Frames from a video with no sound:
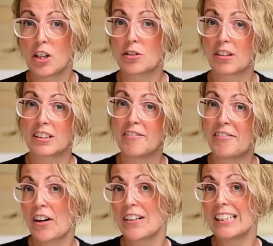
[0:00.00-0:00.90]
So at the
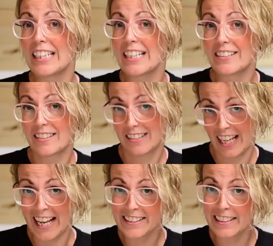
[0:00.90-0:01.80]
very least,
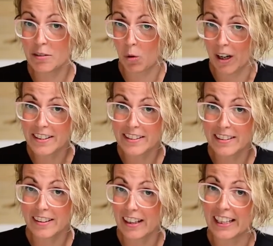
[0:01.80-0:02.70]
test it once,
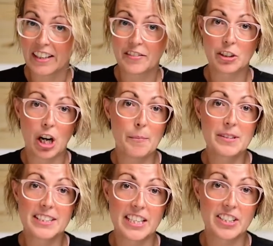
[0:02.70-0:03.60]
and if your
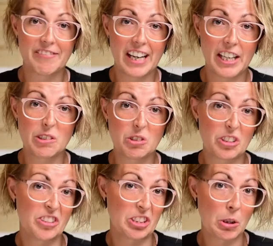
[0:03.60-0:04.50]
compensation values are
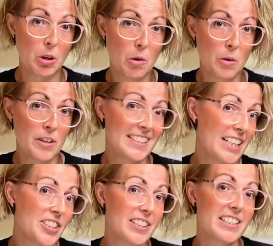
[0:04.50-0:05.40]
zero or
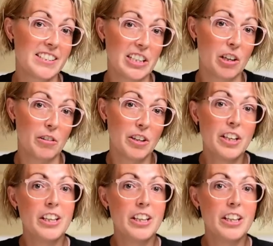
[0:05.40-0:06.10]
essentially zero,